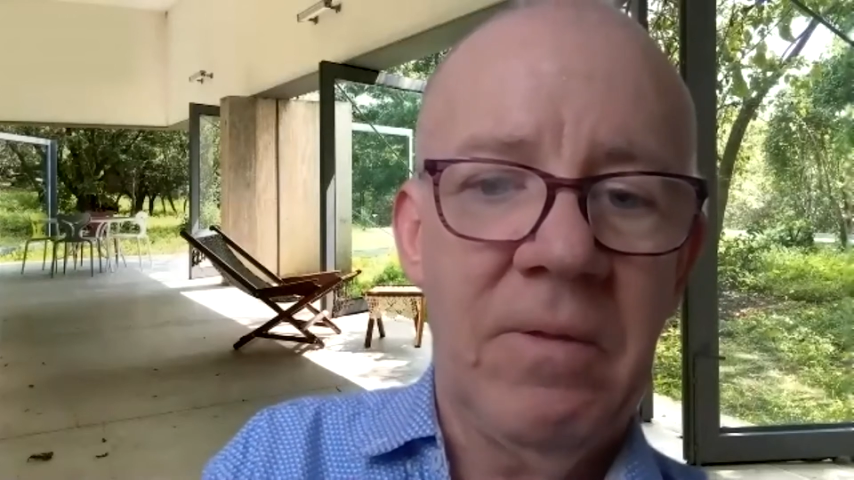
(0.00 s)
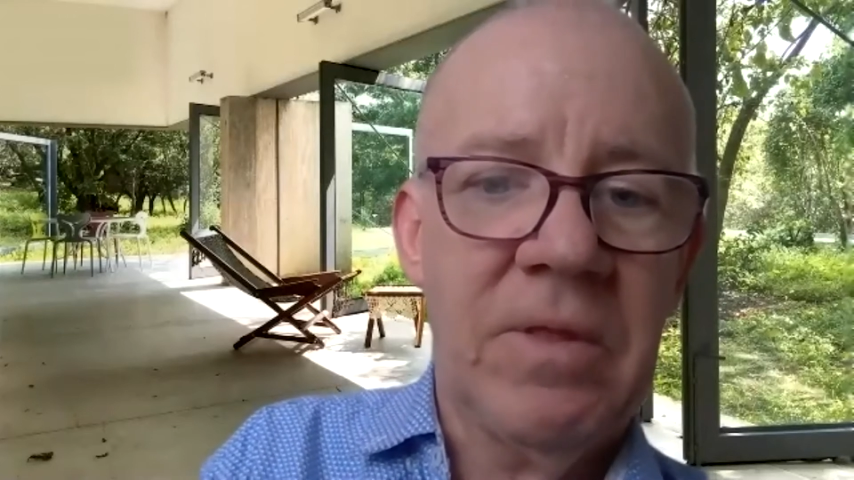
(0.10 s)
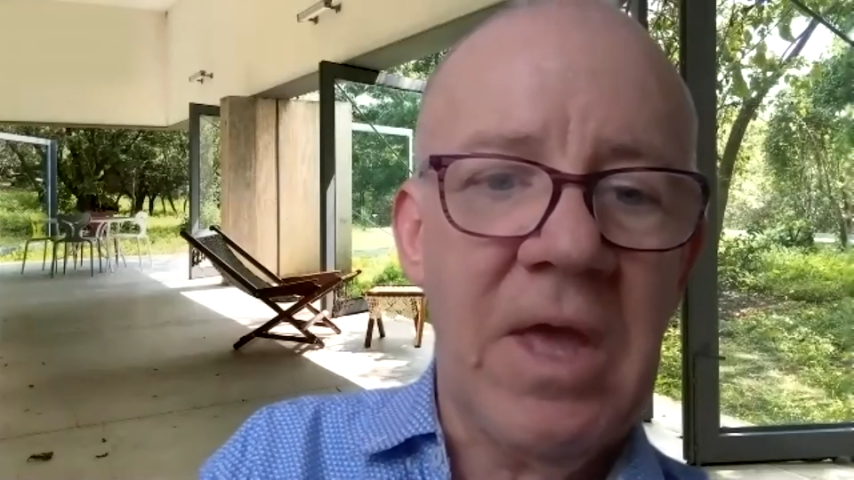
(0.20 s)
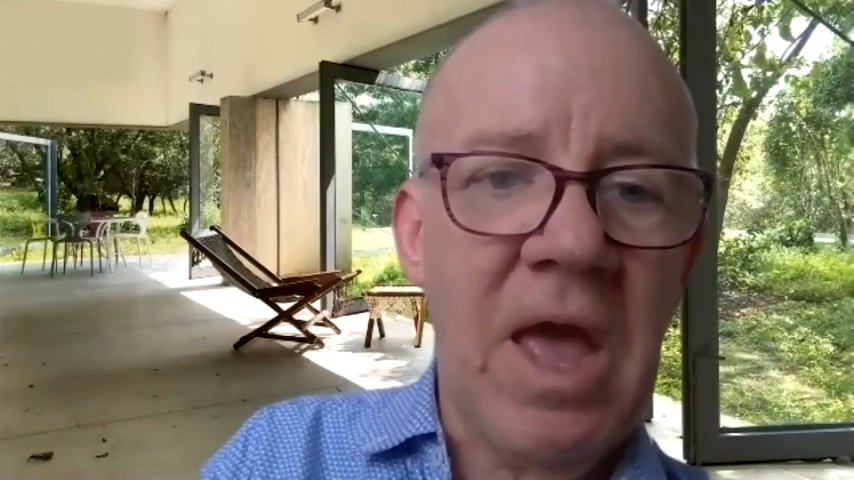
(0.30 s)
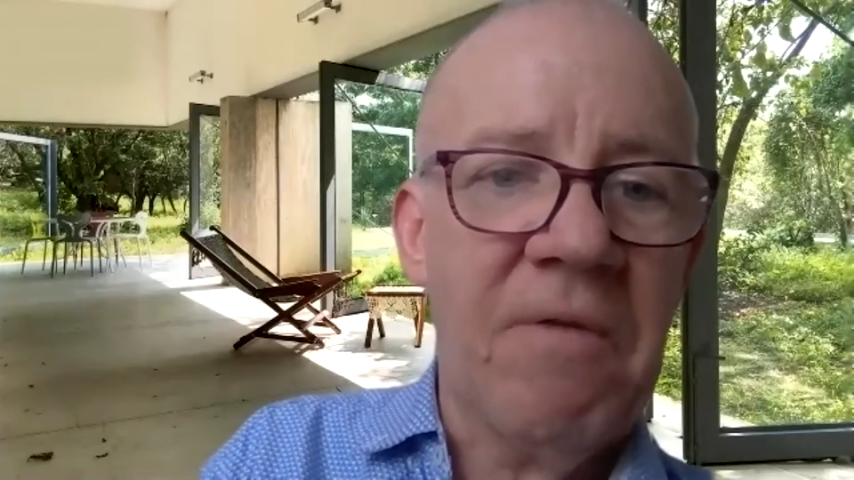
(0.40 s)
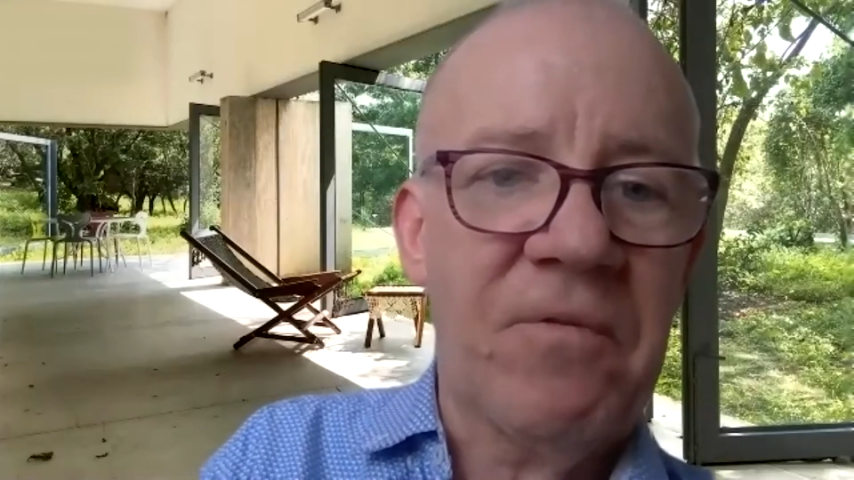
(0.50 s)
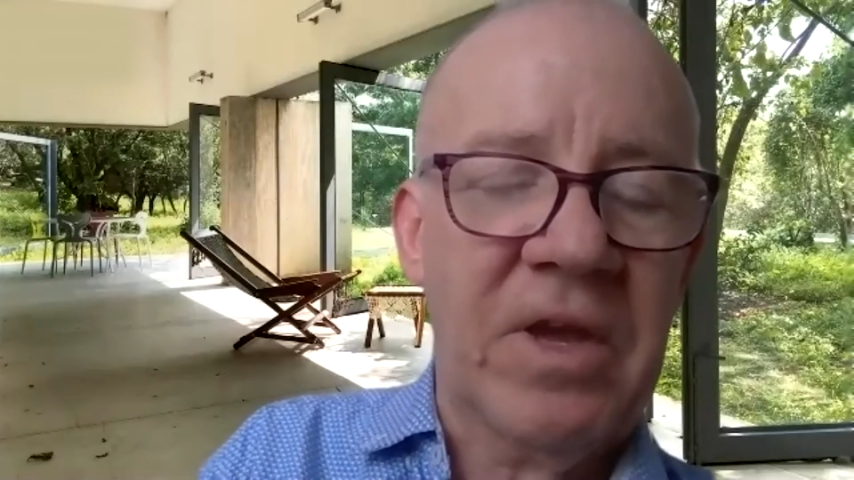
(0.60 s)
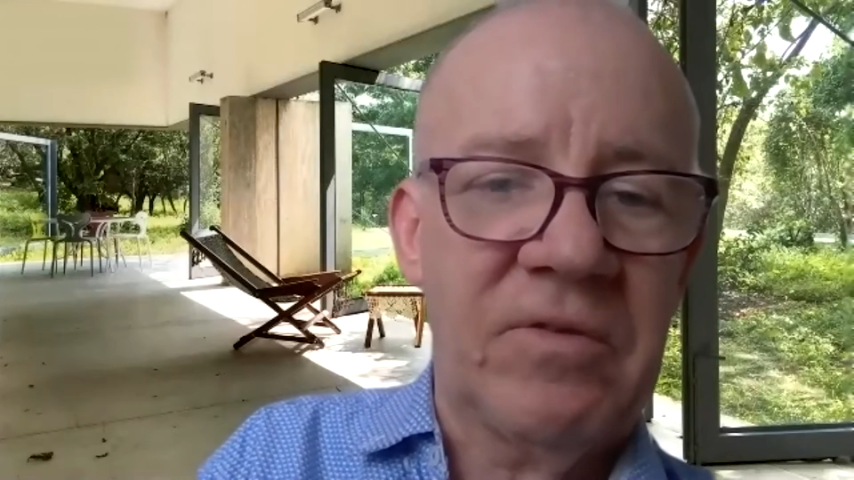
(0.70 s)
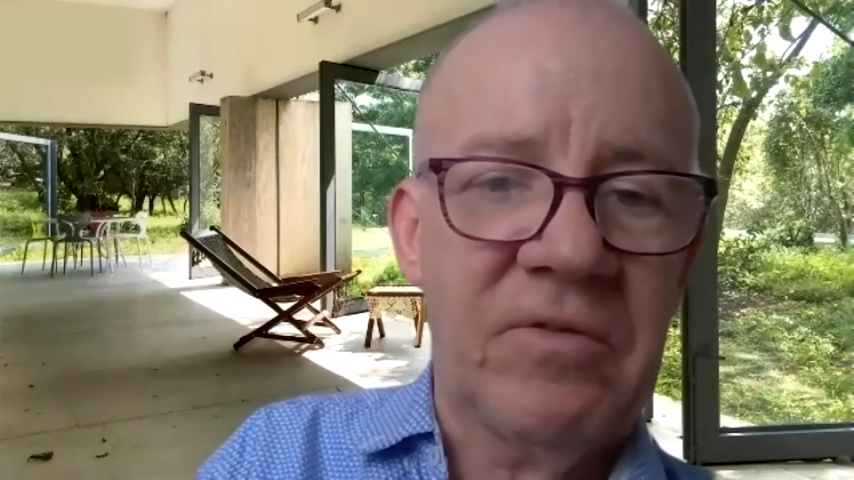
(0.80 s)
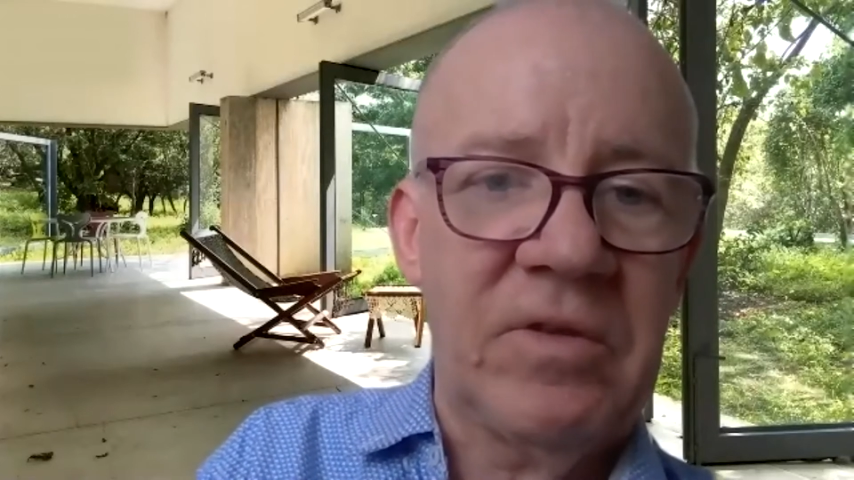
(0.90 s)
the
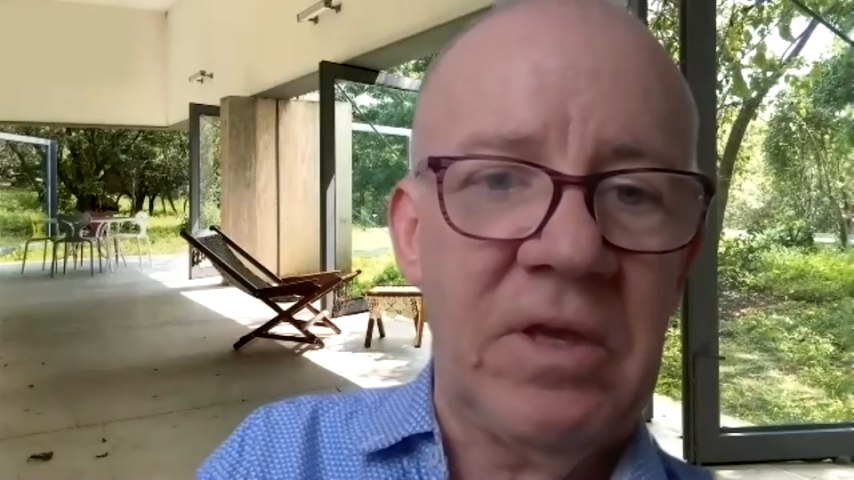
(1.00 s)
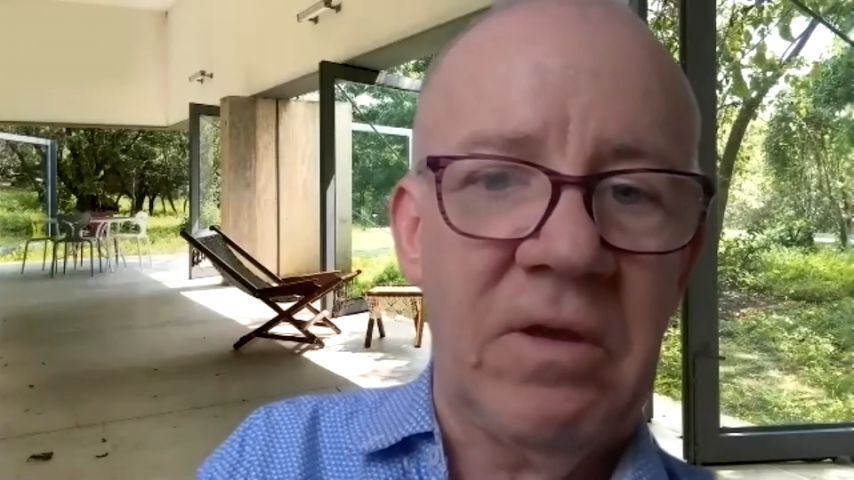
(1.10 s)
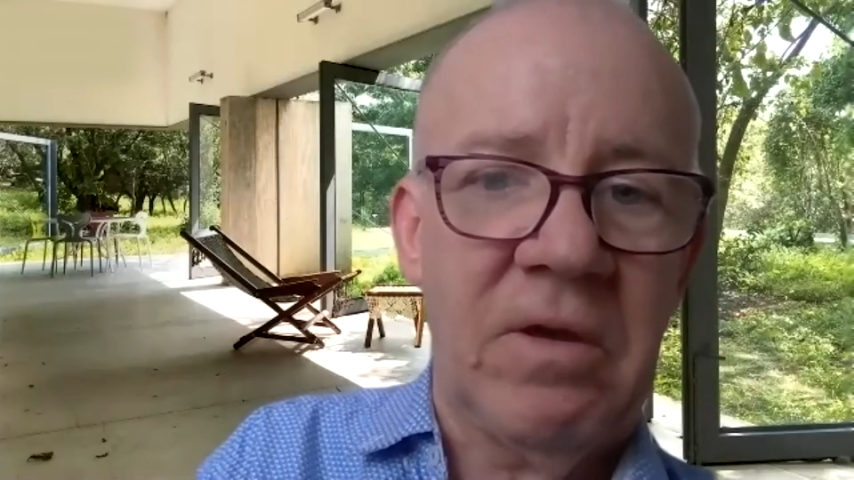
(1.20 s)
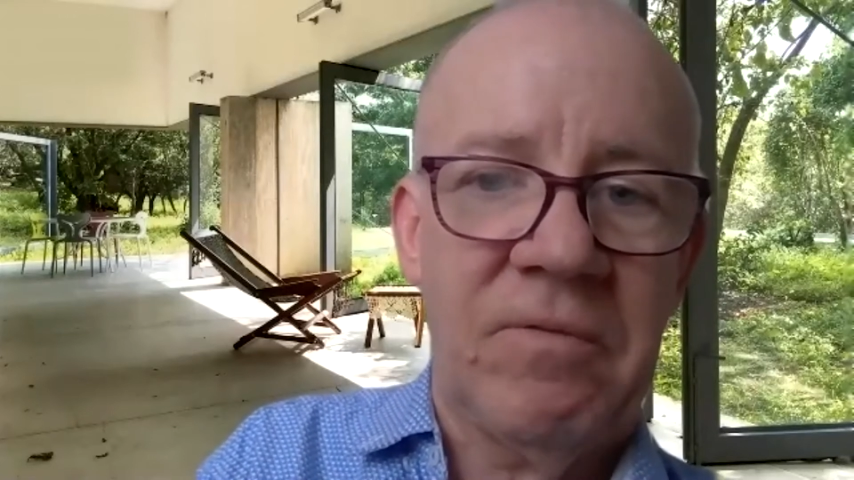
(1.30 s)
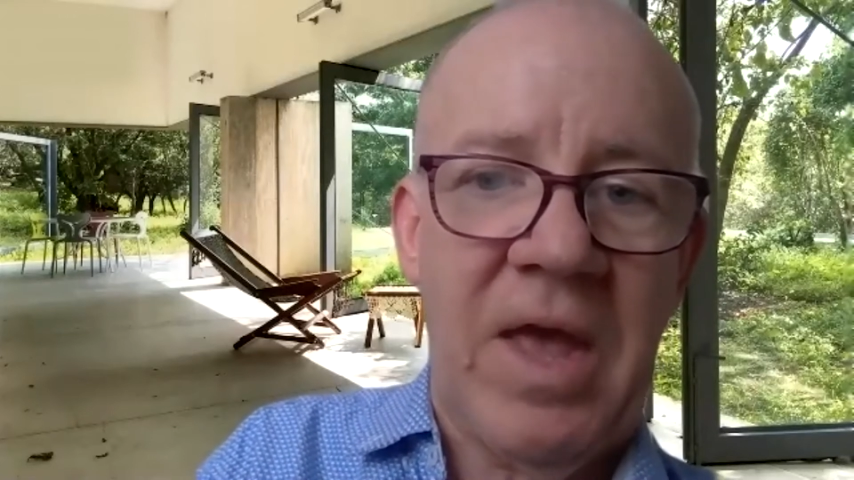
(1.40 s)
efficacy of